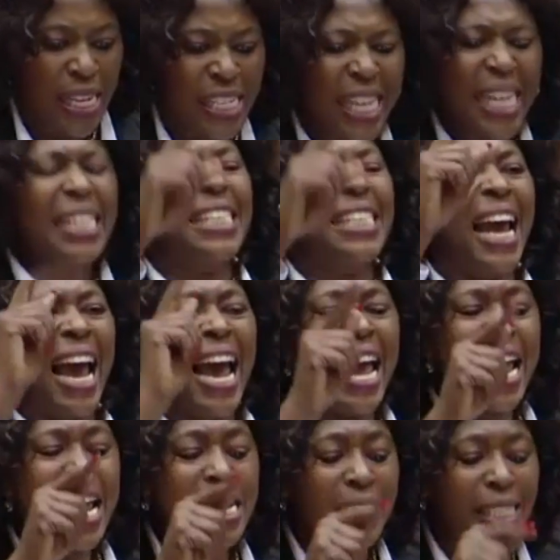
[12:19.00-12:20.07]
She
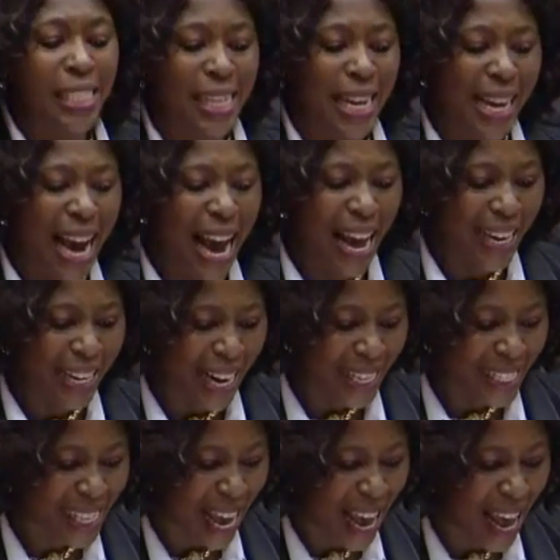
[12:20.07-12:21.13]
changed the
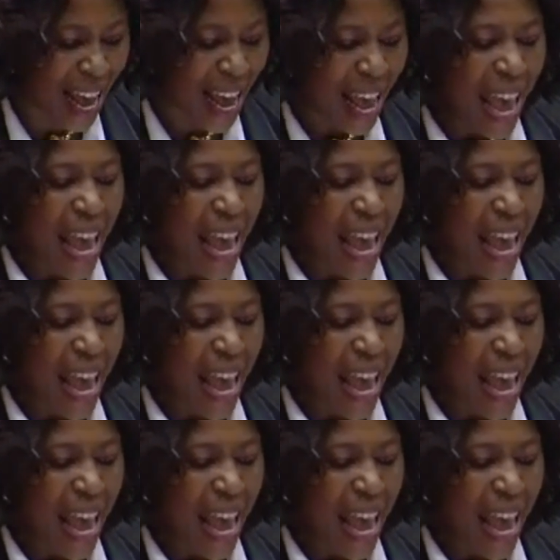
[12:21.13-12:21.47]
character,